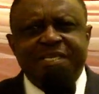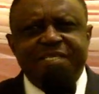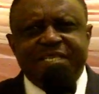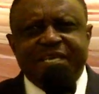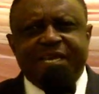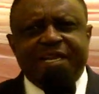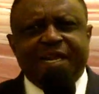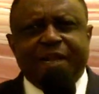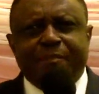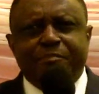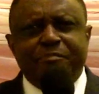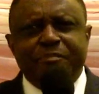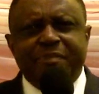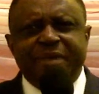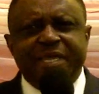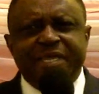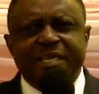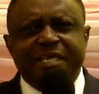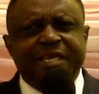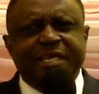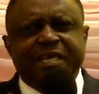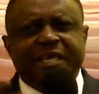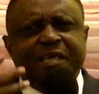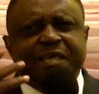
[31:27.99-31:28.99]
There are
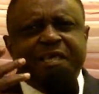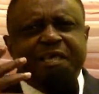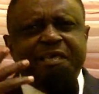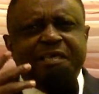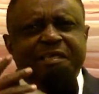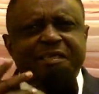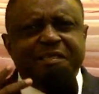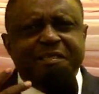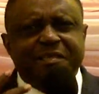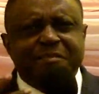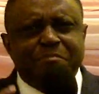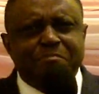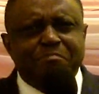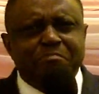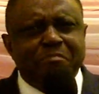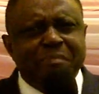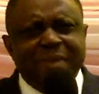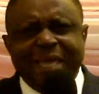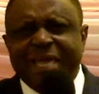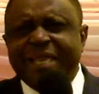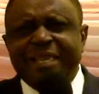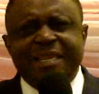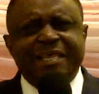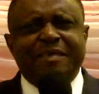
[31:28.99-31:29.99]
many,
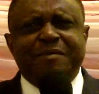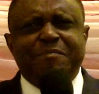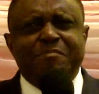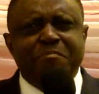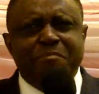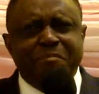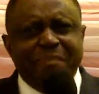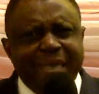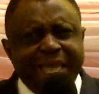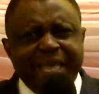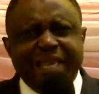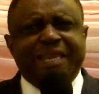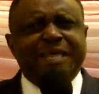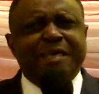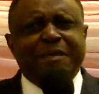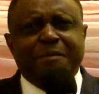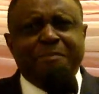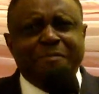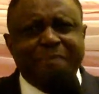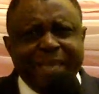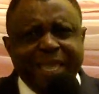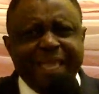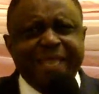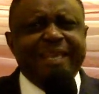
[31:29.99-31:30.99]
many, many,
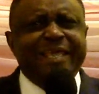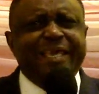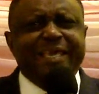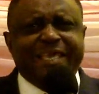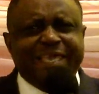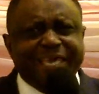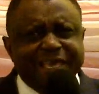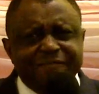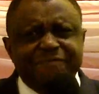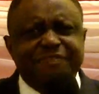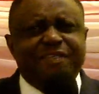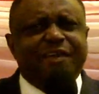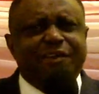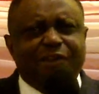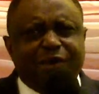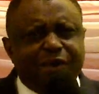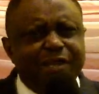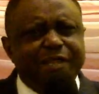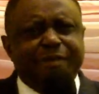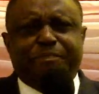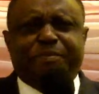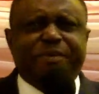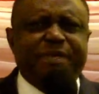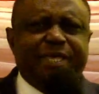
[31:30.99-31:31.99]
many. Give the Lord
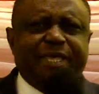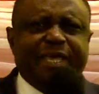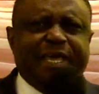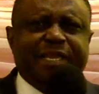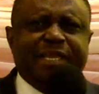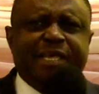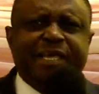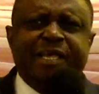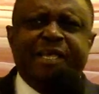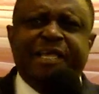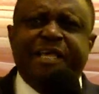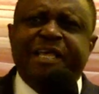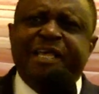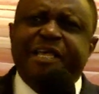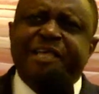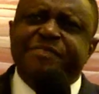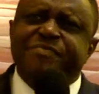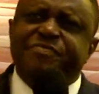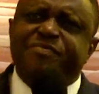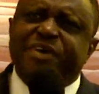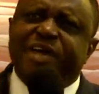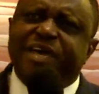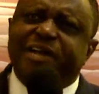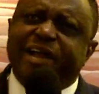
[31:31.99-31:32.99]
a big hand.
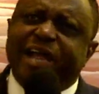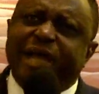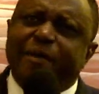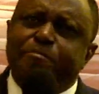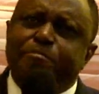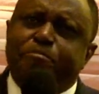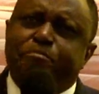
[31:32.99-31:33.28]
There are